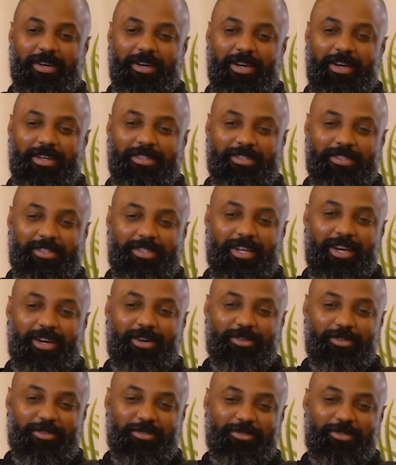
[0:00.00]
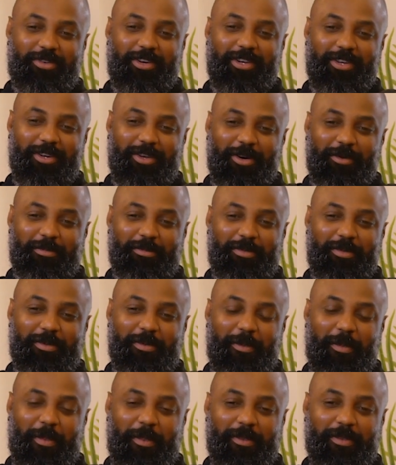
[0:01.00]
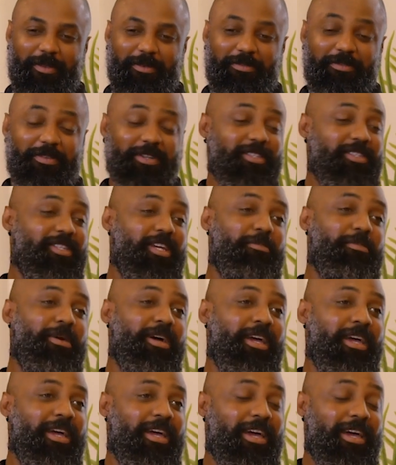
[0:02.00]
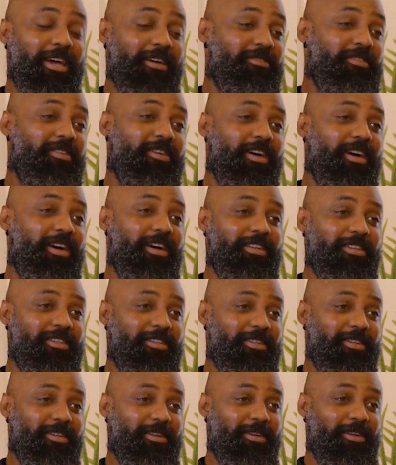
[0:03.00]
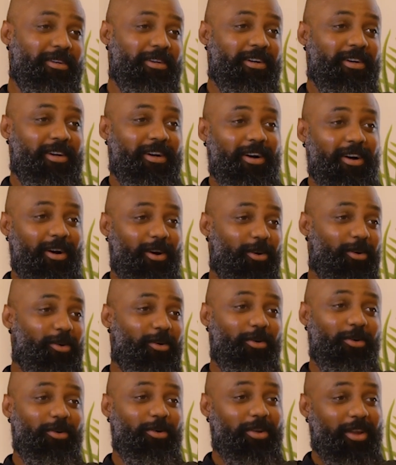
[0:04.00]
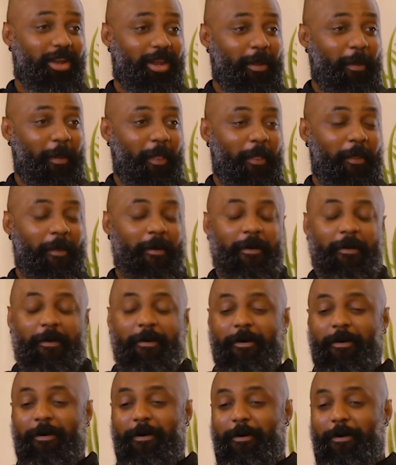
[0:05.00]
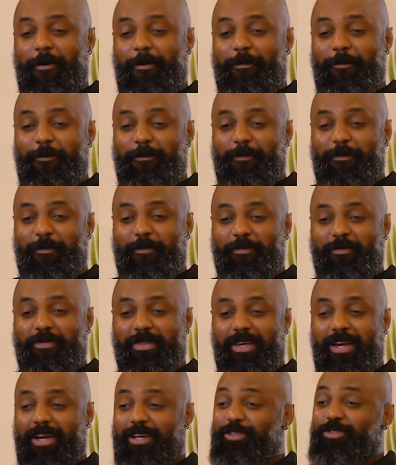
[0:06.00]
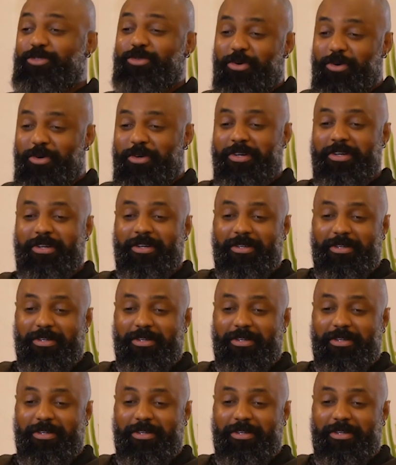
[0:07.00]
as a child growing up, the first time I ever had alcohol, I saw